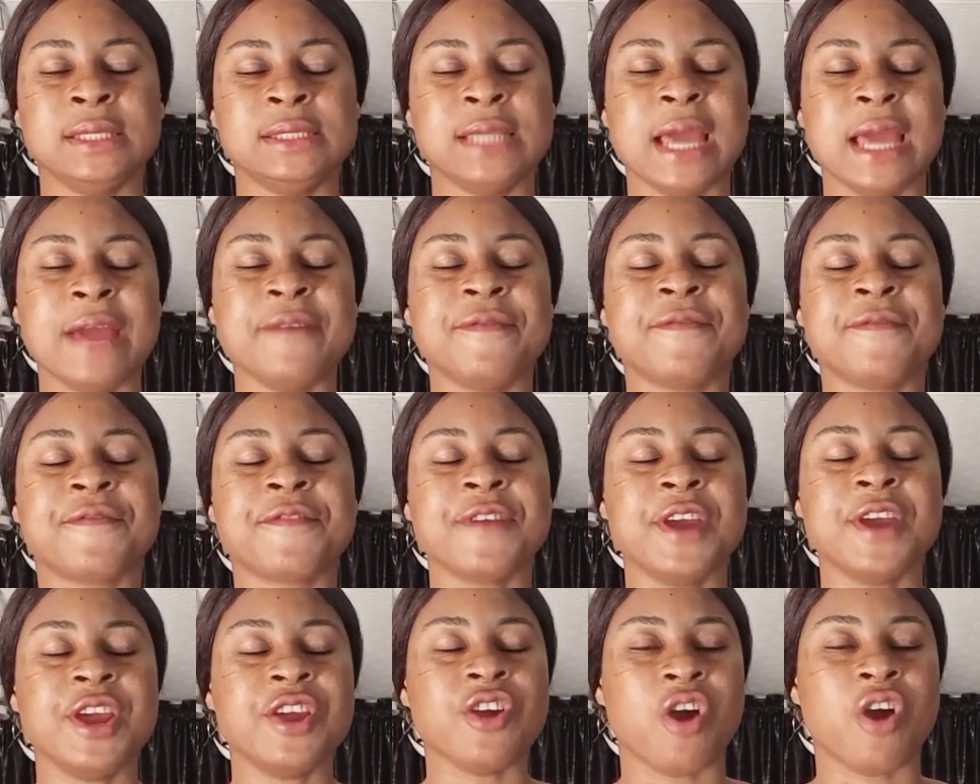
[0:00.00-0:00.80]
Then
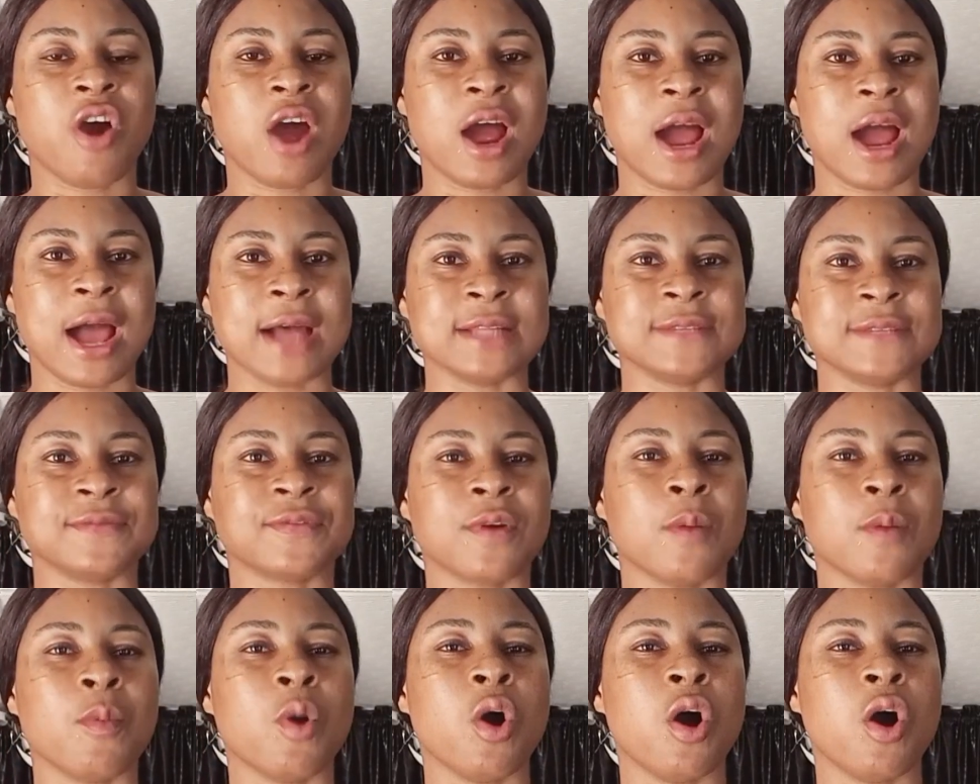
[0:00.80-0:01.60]
free your heart
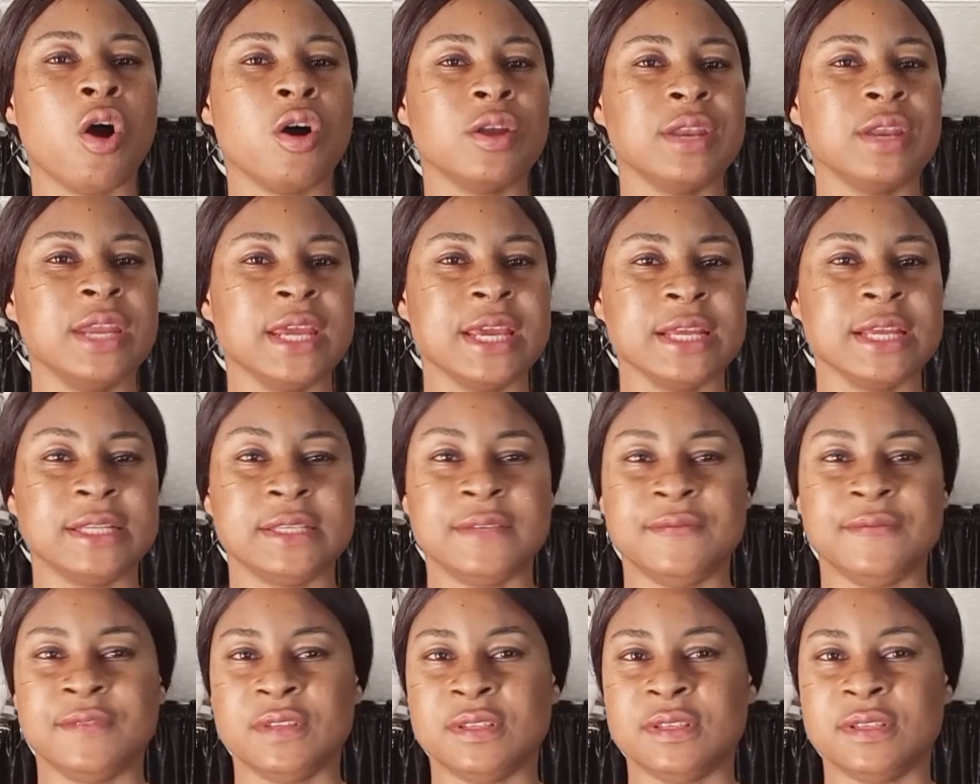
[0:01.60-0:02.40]
from all
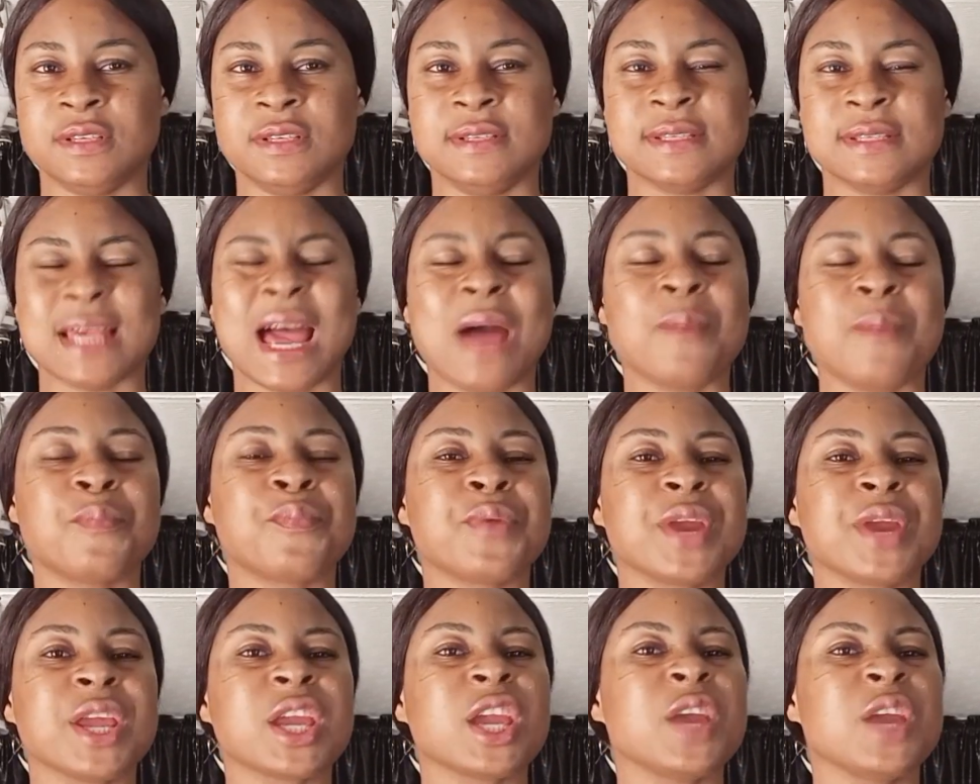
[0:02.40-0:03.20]
negativities and
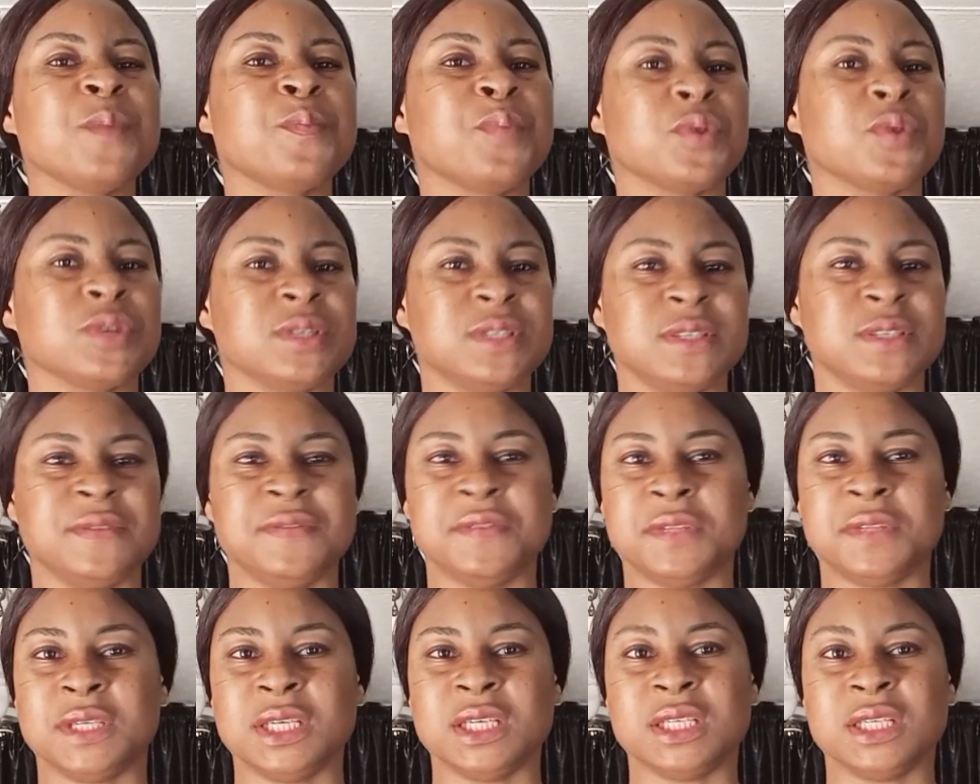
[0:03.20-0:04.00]
bring in
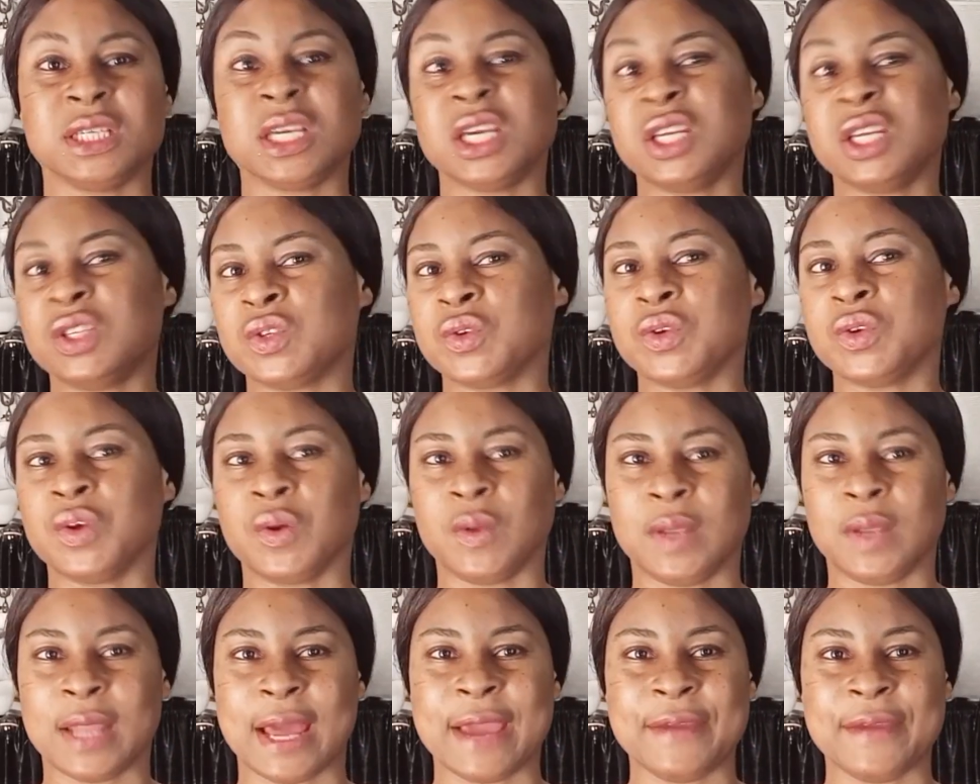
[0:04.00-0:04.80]
positivities into
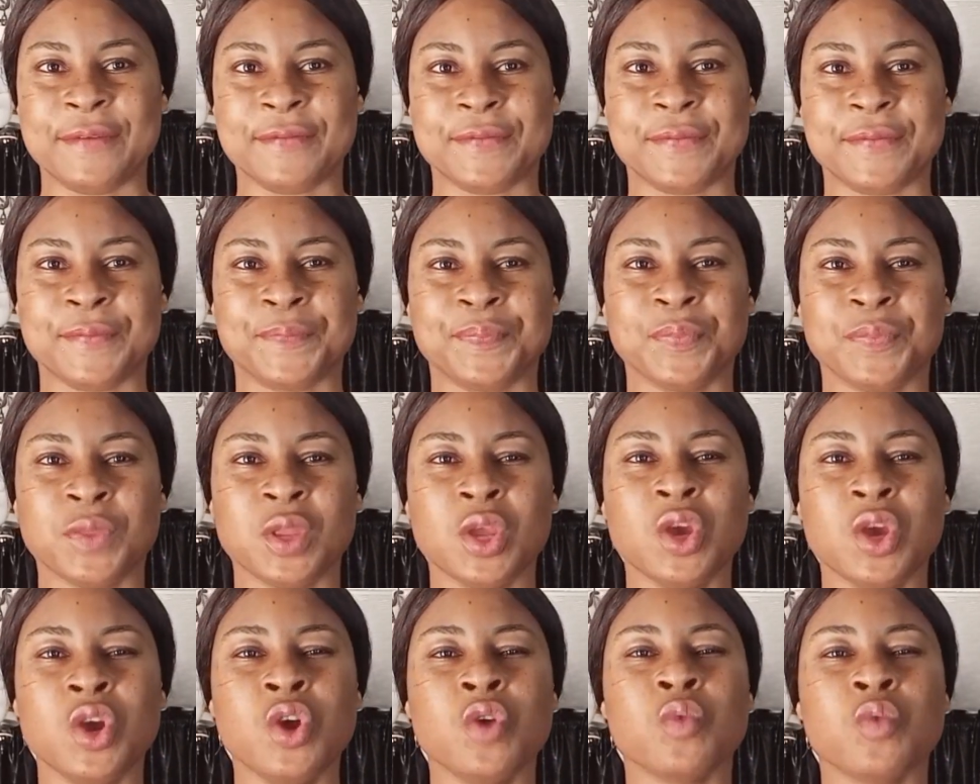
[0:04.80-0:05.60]
your life.
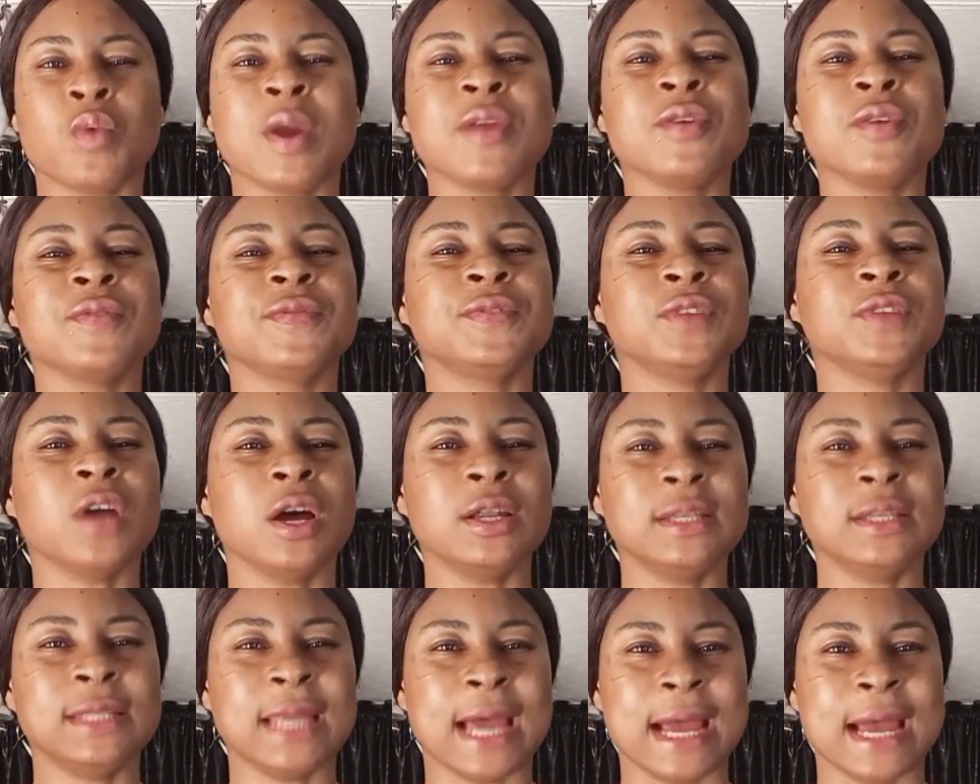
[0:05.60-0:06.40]
When you've
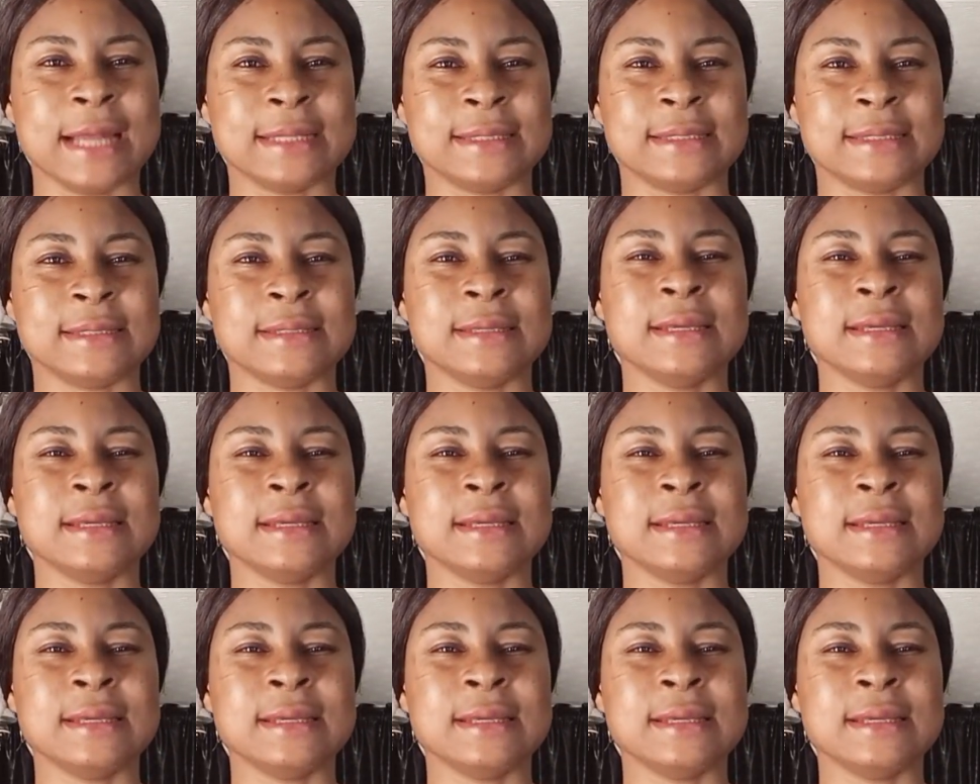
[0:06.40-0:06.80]
done that,